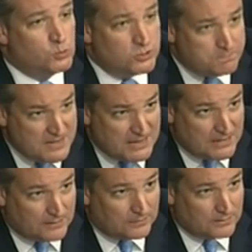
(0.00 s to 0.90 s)
would
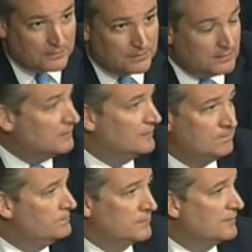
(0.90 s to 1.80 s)
mean
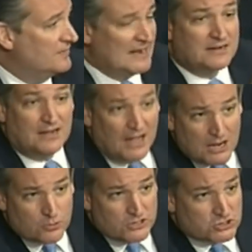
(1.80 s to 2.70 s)
that
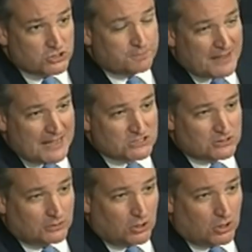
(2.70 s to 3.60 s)
Congress could pass
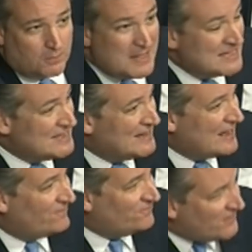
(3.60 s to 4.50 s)
a law making it
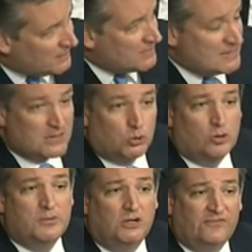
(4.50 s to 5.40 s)
a felony, a
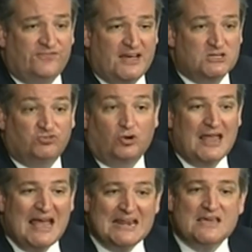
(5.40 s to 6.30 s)
criminal offense for
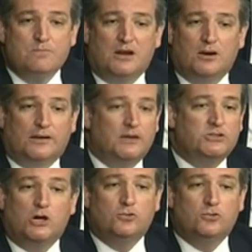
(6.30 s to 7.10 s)
any American to